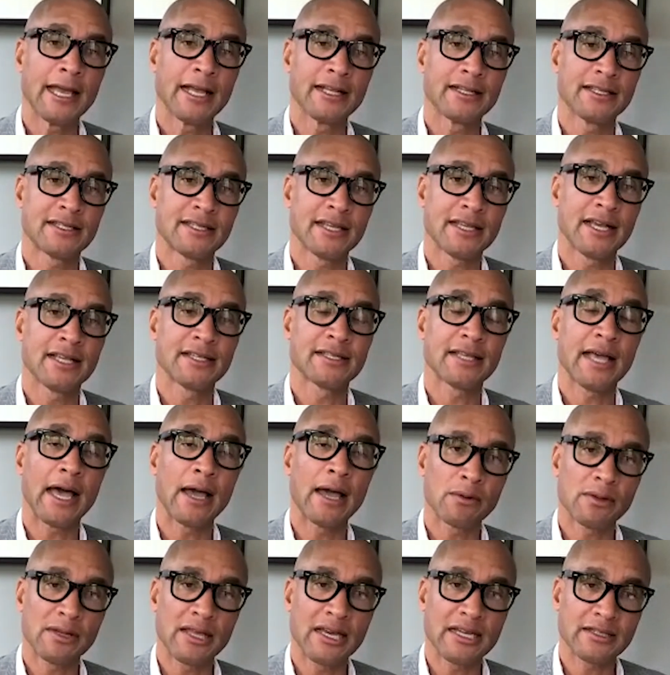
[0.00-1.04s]
and says, I
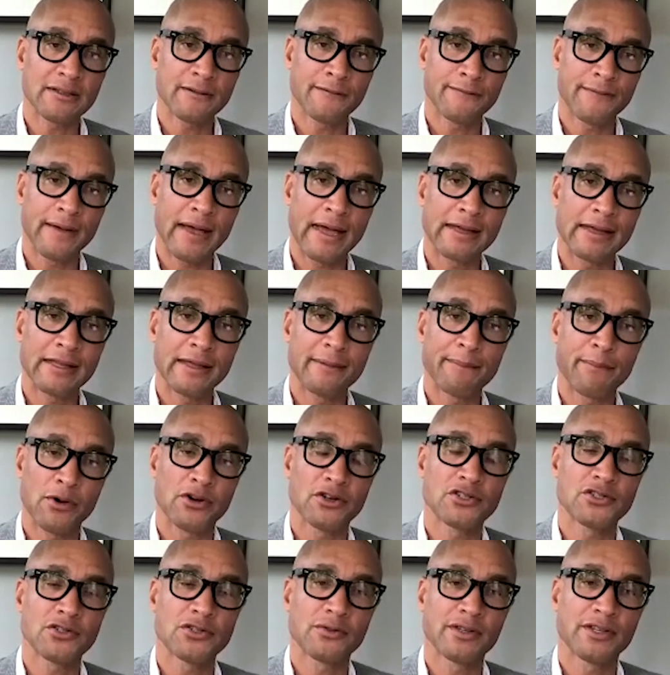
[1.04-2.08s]
would like to file a
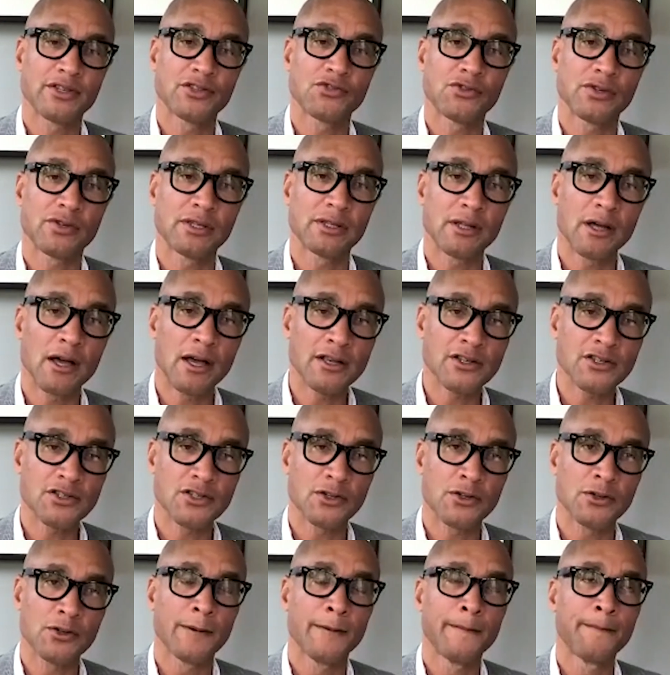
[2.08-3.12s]
personal injury
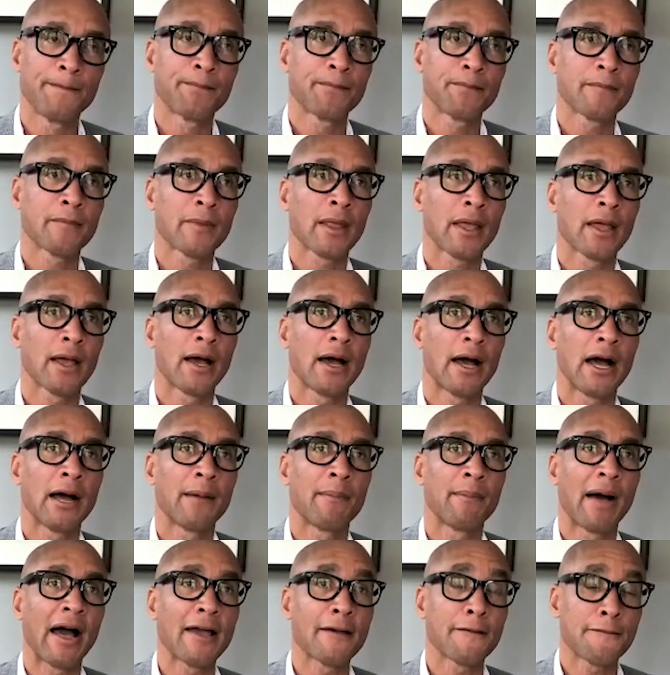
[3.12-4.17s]
lawsuit,
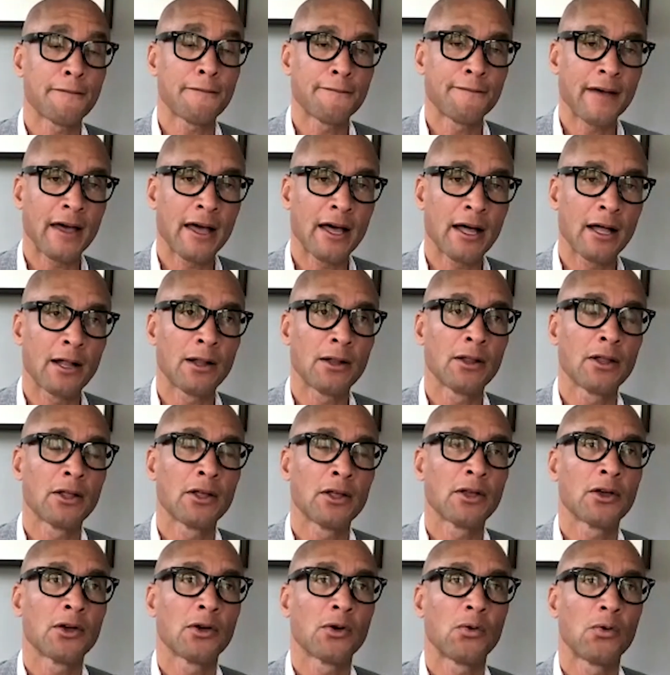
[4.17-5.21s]
I fell
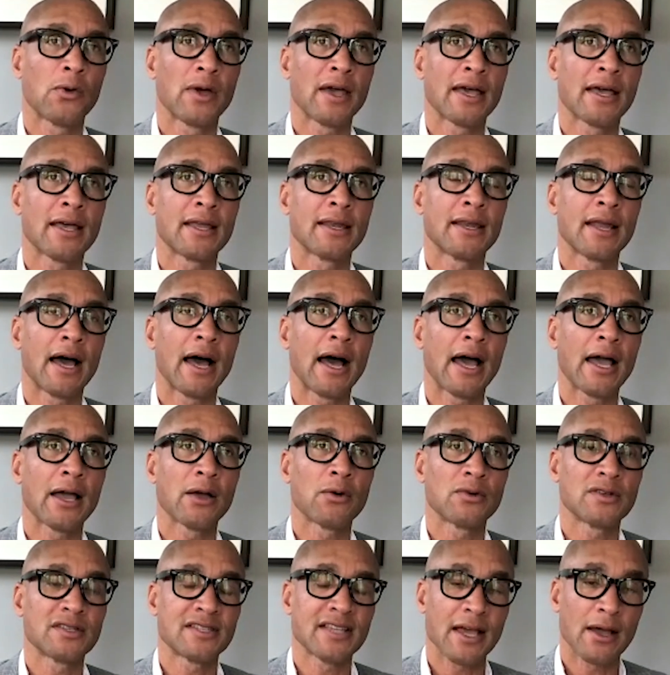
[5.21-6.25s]
when I
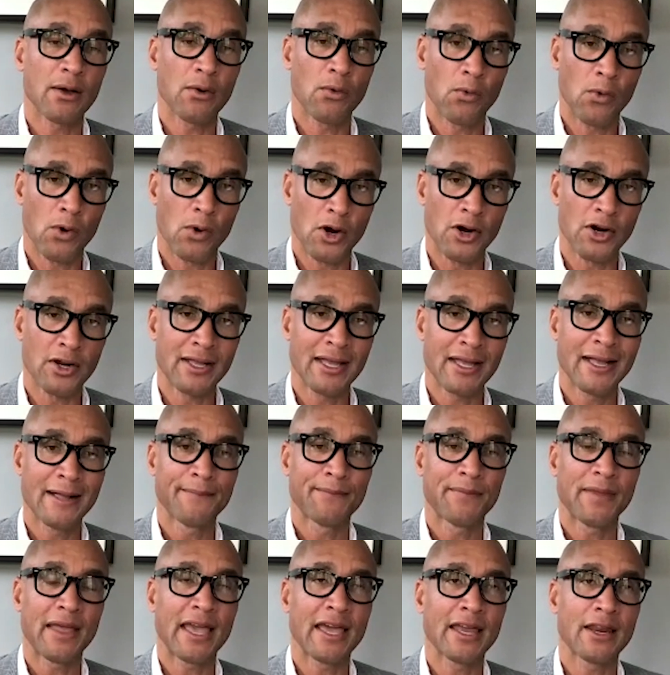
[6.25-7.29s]
was at work,
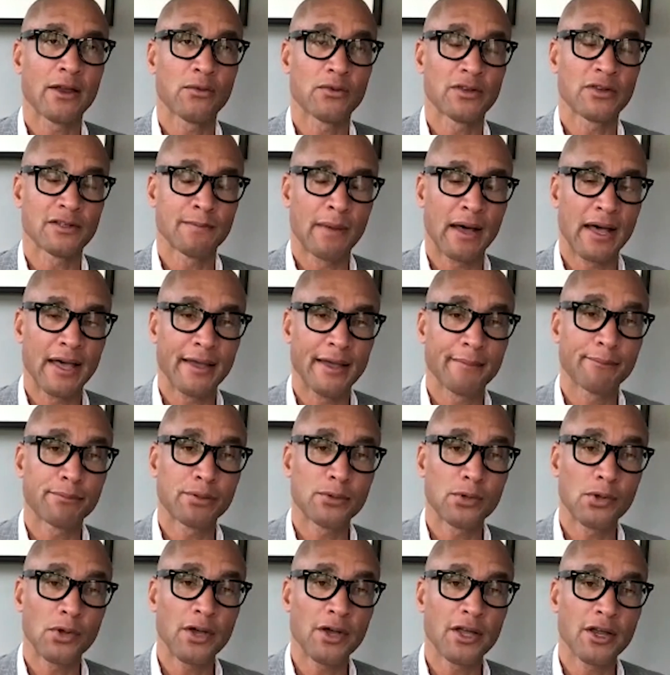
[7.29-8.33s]
and it was my
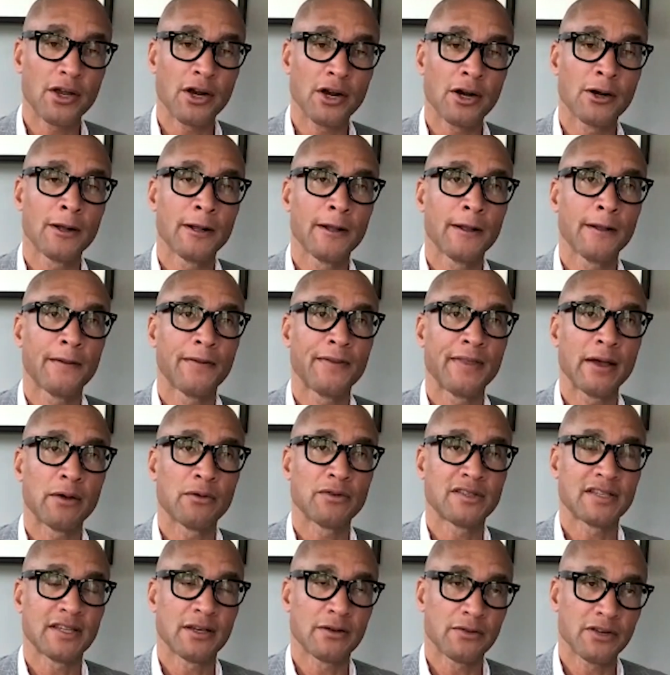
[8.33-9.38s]
employer that
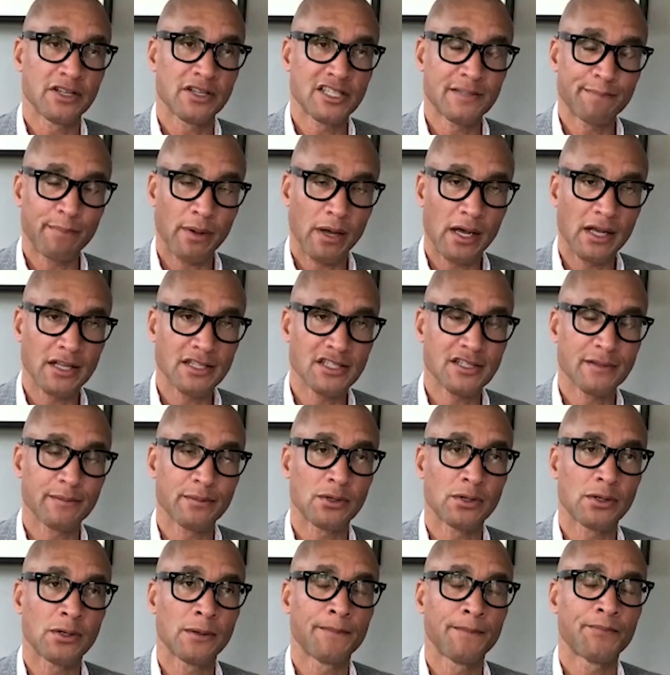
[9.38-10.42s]
was
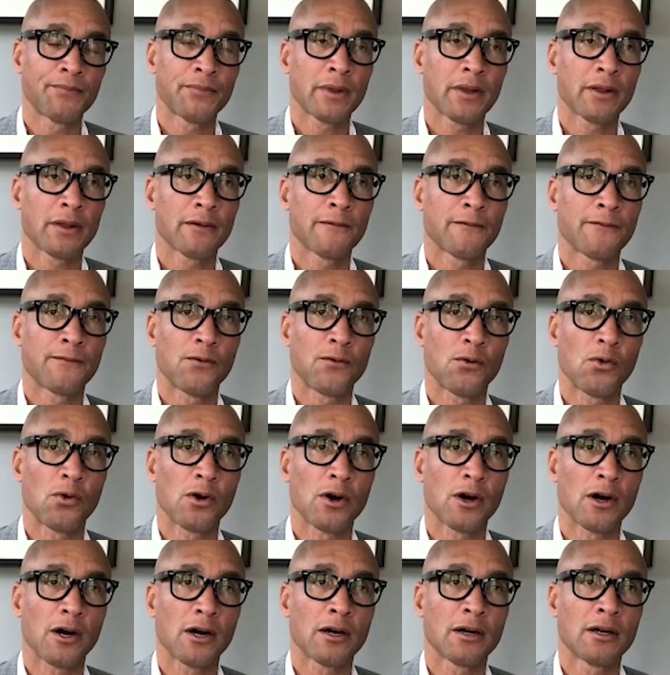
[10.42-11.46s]
irresponsible
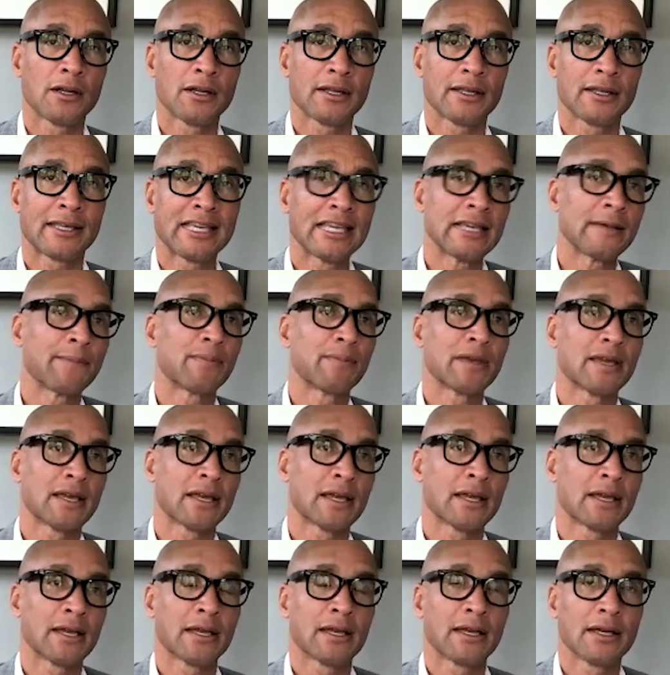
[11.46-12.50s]
for
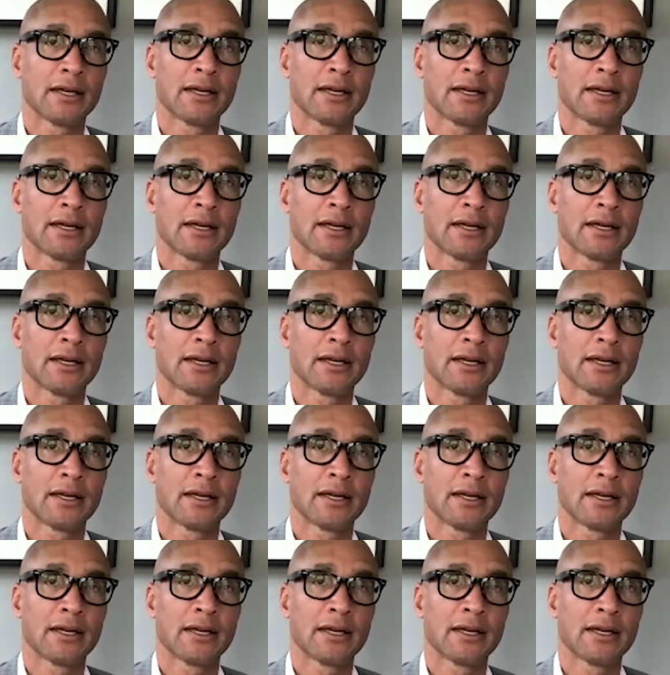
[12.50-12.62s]
keeping